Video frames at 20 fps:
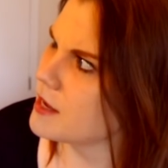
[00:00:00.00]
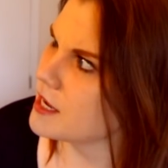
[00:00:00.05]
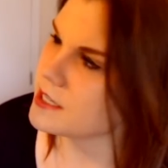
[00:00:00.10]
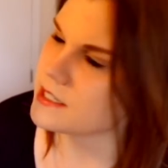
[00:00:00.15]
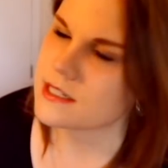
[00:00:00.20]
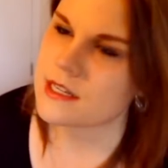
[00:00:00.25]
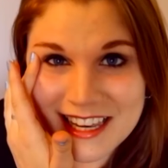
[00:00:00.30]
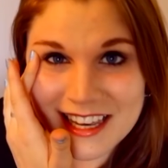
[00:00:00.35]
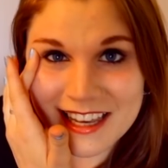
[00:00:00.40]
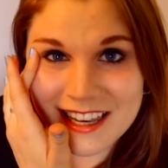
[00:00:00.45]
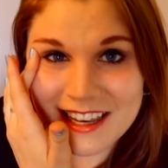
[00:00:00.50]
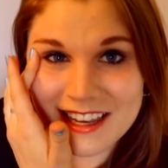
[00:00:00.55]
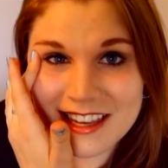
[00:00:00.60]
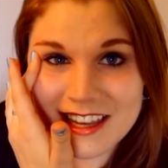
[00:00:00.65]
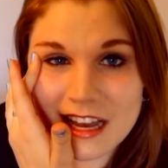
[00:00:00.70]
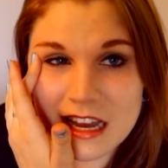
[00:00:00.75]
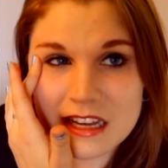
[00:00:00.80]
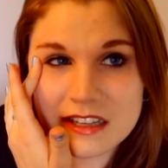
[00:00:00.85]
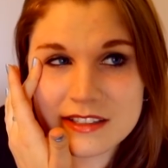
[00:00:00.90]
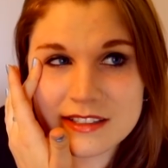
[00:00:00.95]
it.
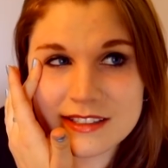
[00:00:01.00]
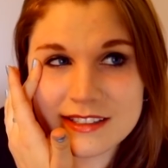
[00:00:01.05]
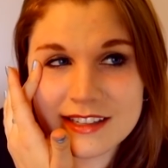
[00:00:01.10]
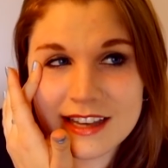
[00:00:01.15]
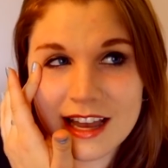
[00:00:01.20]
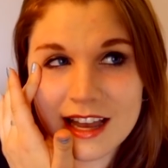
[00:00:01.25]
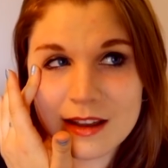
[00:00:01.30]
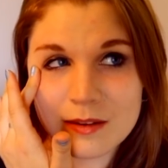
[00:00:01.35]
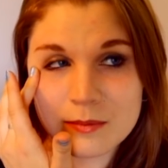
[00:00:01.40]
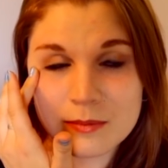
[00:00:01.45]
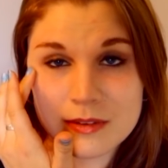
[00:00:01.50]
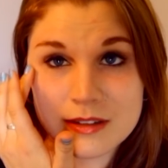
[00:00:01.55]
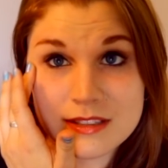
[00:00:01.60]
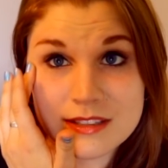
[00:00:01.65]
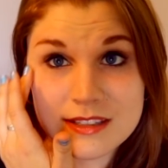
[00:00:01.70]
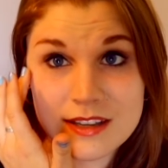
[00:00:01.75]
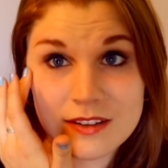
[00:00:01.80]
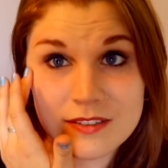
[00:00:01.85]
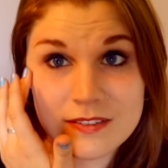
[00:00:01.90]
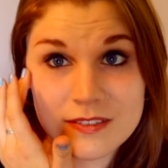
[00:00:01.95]
I stabbed
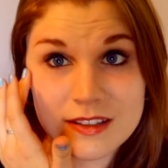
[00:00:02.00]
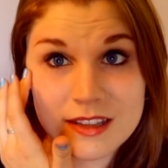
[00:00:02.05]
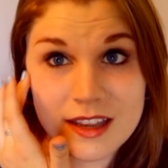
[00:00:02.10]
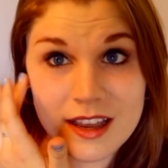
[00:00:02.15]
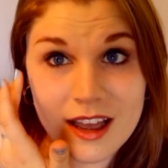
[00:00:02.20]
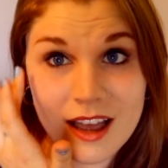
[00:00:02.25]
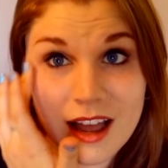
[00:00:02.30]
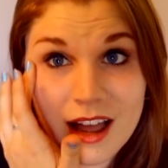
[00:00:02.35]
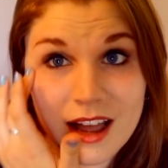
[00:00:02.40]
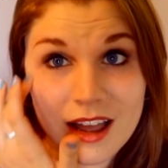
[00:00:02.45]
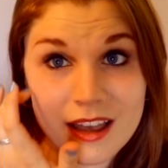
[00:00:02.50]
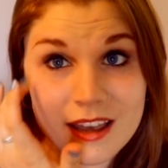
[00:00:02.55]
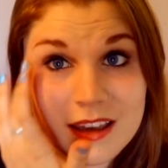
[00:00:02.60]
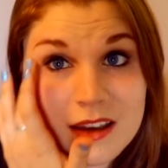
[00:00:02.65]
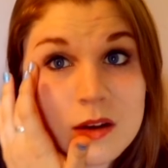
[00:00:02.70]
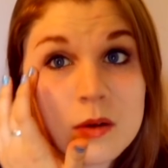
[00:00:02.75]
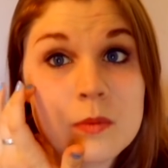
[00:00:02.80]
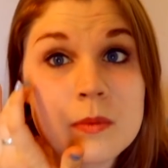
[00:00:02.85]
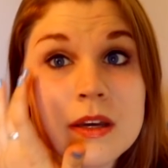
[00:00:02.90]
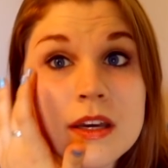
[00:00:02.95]
myself in the eye.
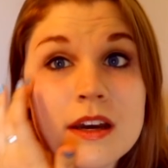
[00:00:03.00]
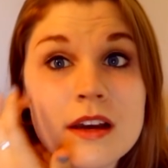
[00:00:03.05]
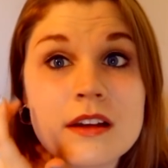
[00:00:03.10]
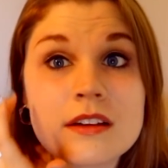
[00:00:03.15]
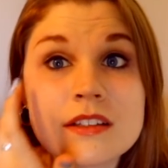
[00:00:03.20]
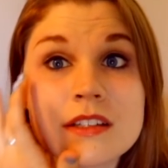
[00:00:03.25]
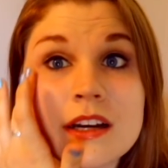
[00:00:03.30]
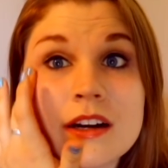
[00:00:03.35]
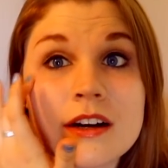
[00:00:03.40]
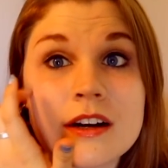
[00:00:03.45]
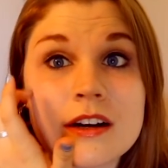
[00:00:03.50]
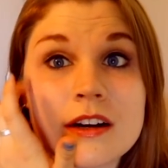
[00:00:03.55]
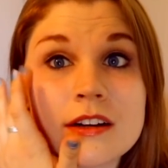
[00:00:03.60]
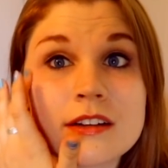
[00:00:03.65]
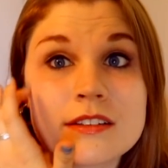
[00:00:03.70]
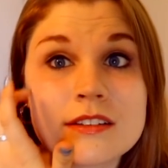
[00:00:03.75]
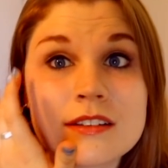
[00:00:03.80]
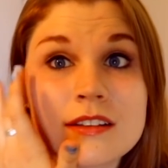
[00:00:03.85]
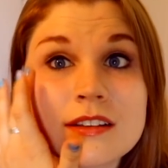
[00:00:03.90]
Oh my gosh, that hurt,